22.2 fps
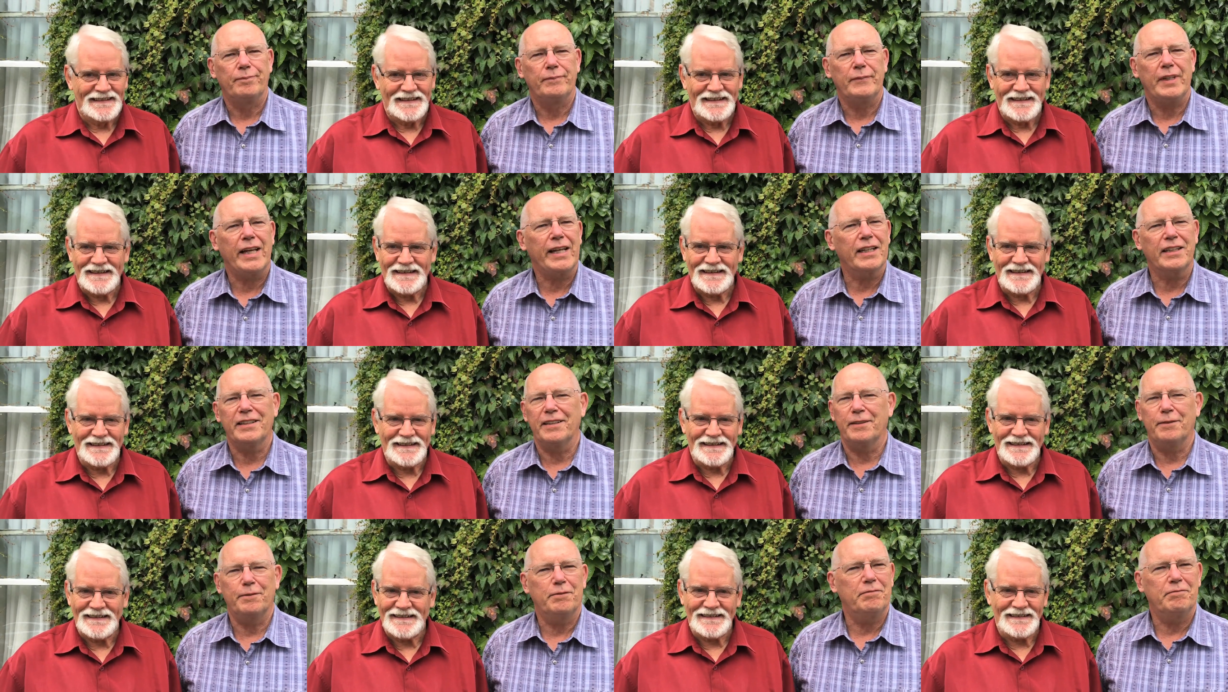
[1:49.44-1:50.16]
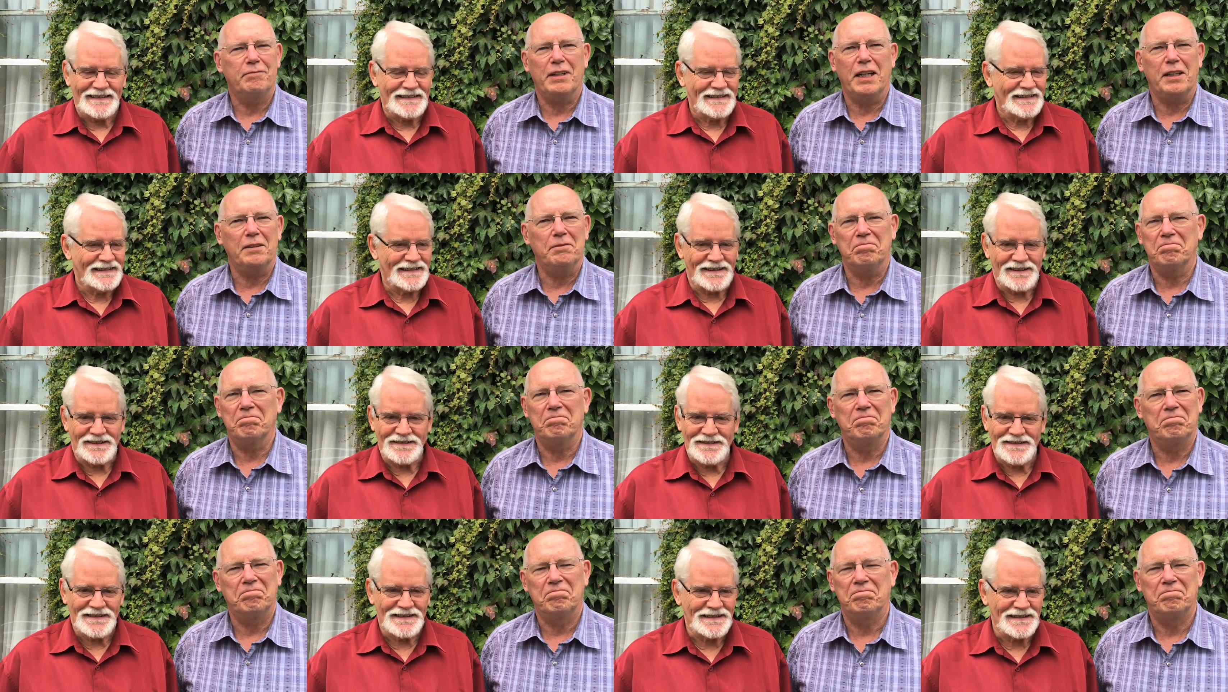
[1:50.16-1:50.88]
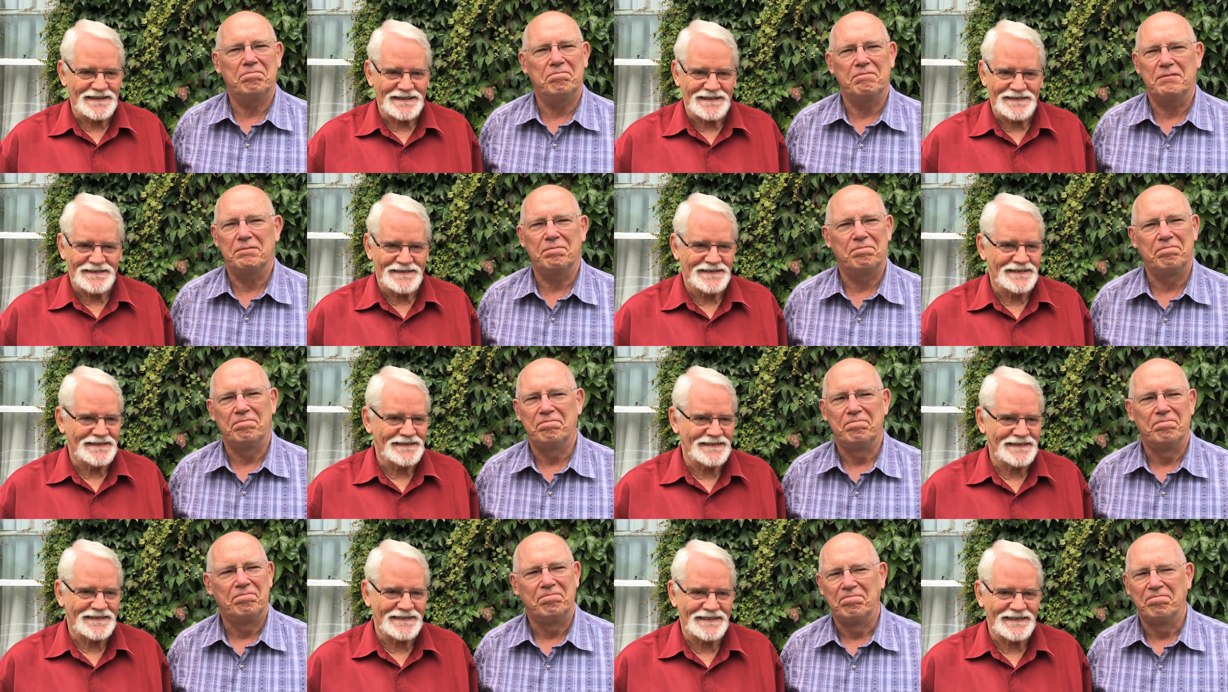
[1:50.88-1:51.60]
Speaker 1: Negative. Uh, no. I don't. No.
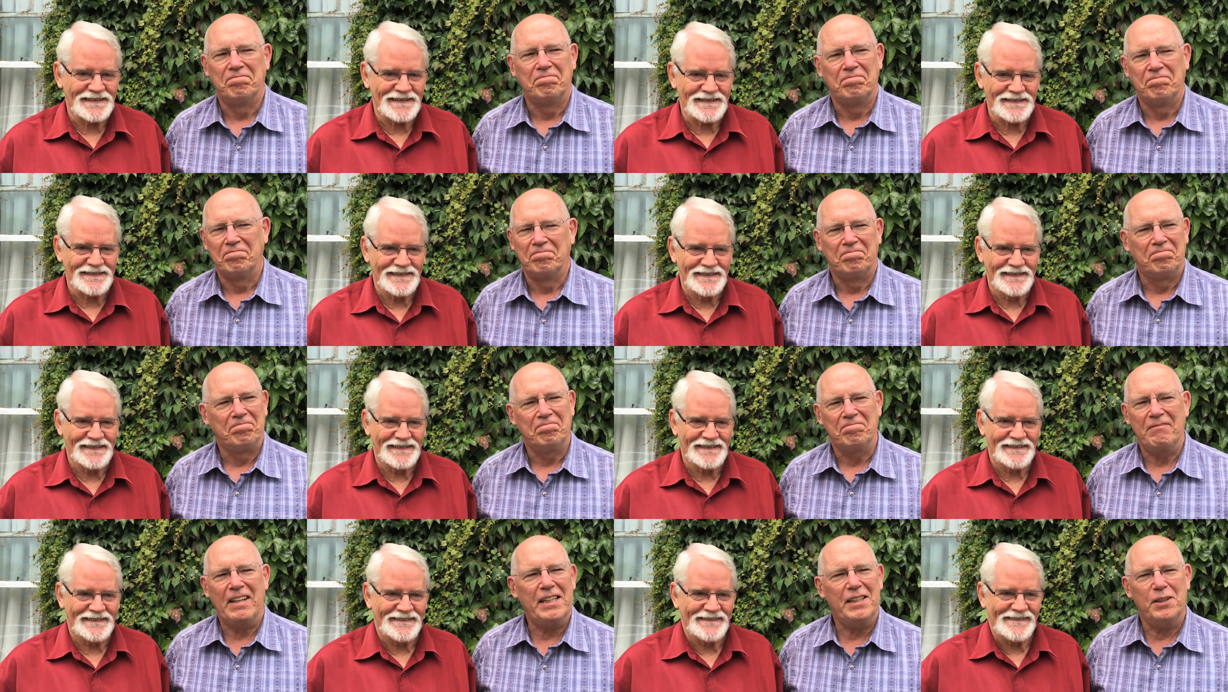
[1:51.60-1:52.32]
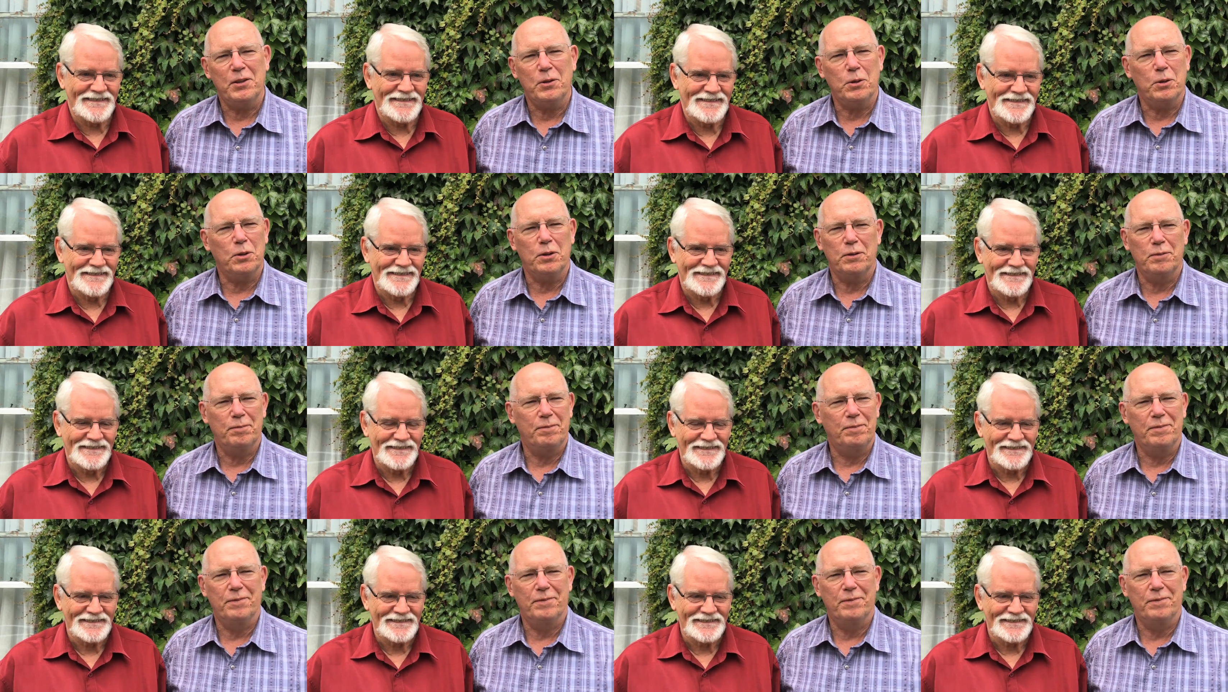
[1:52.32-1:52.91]
No. None at all.